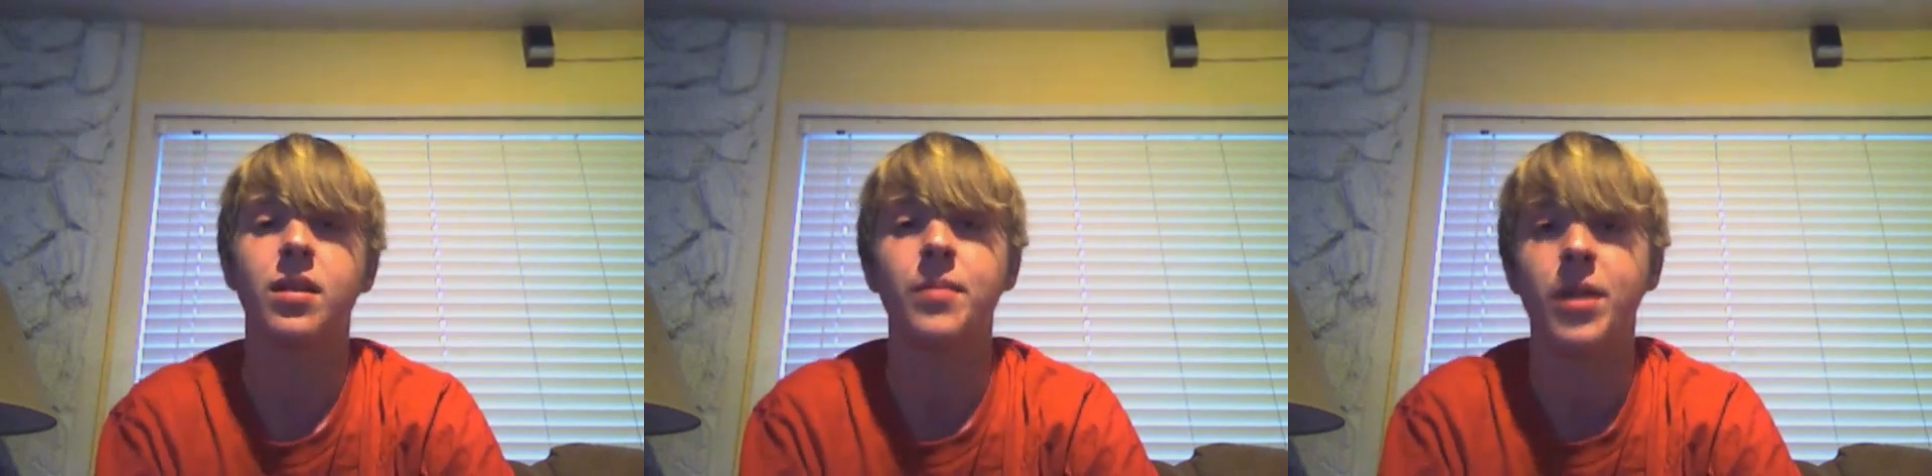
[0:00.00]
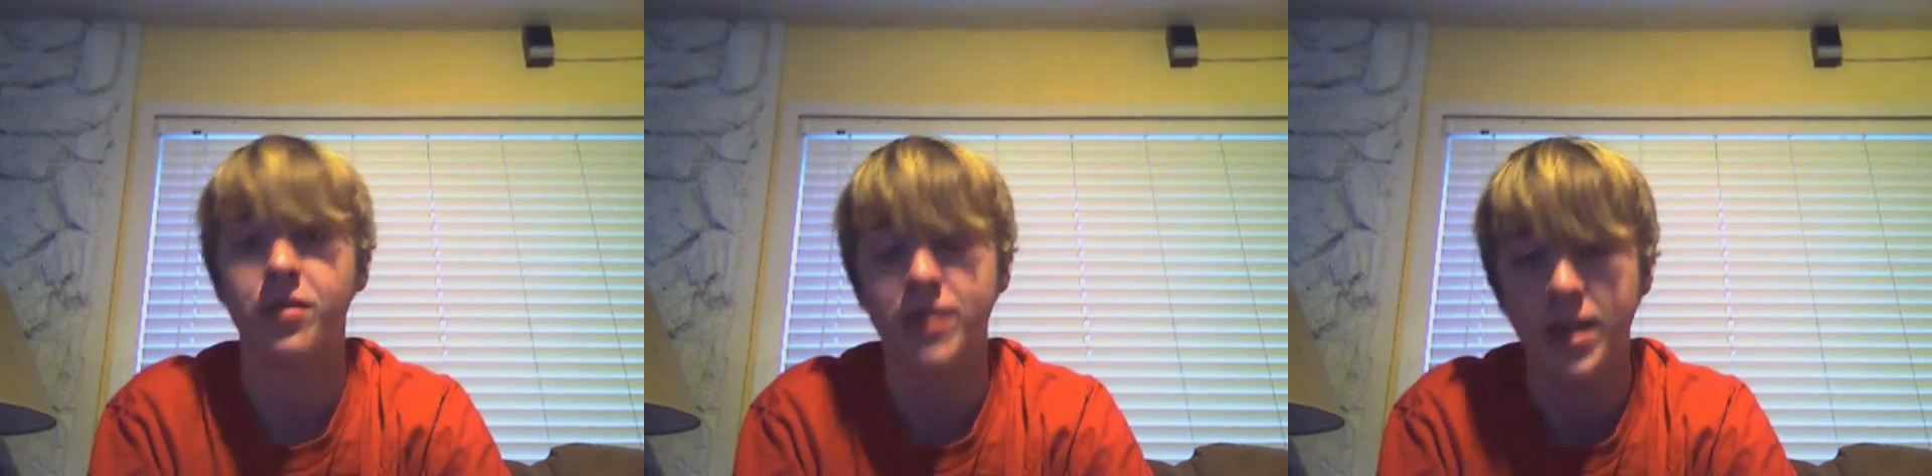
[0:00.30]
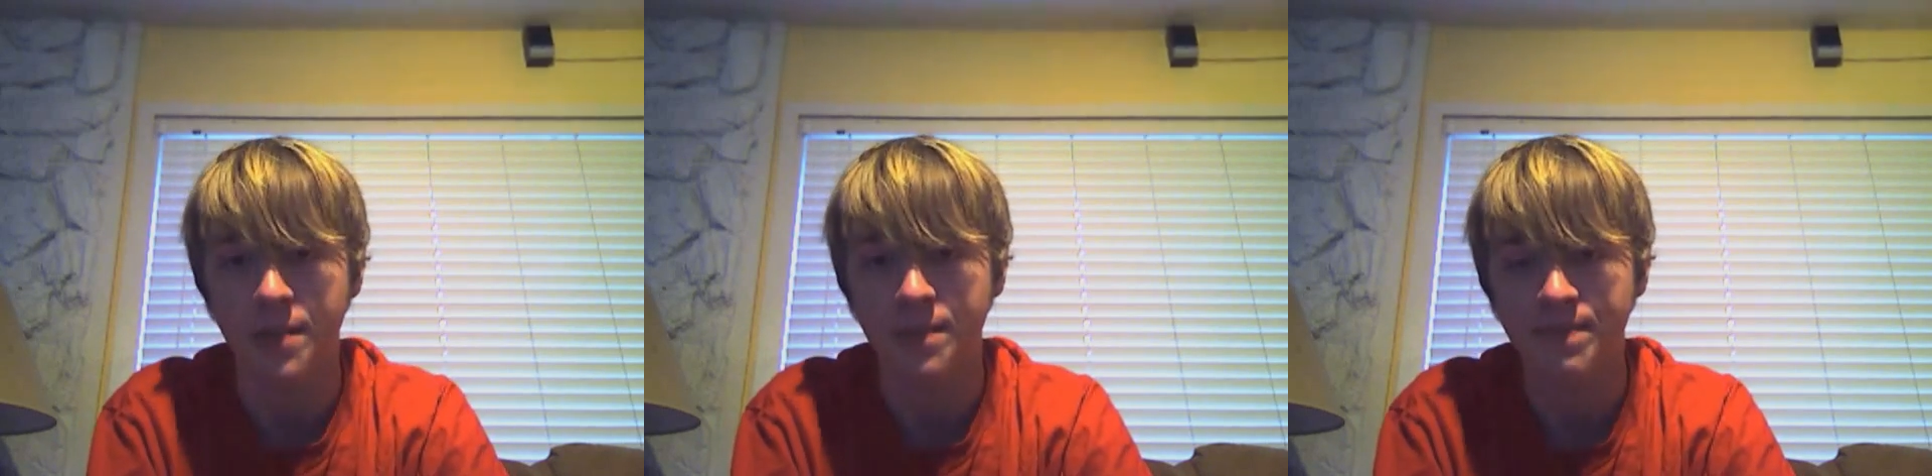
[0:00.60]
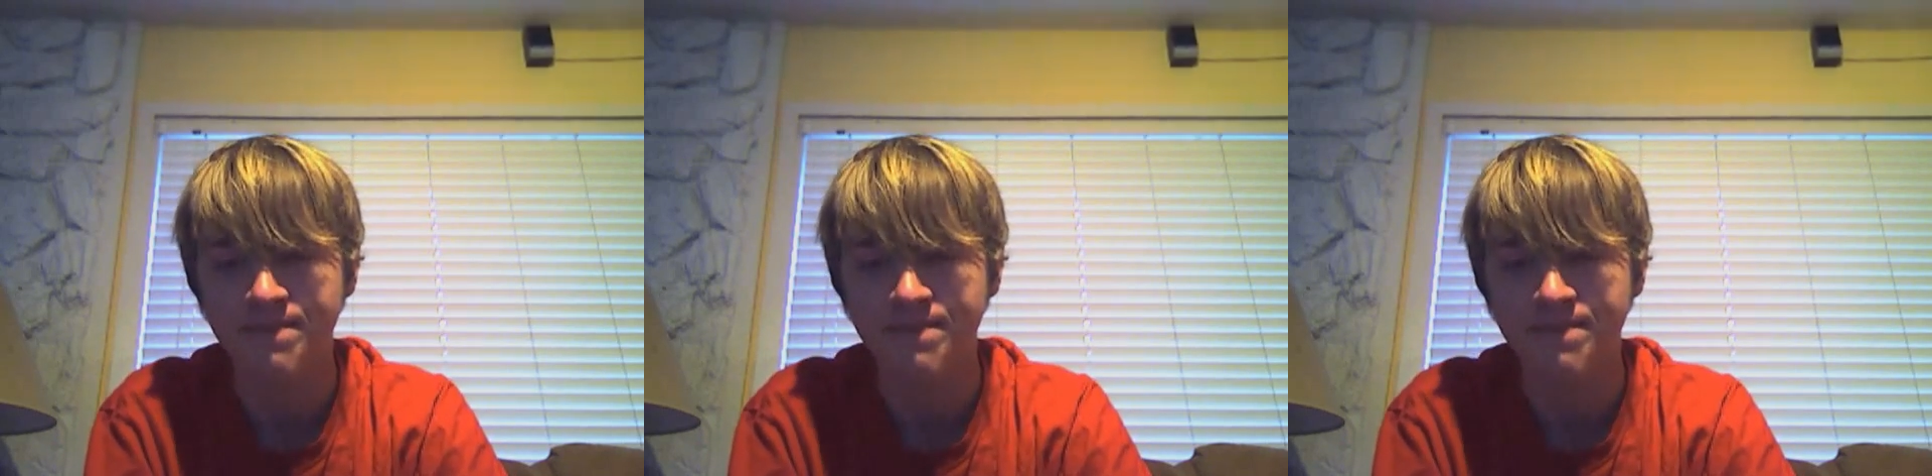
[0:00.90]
amount of time.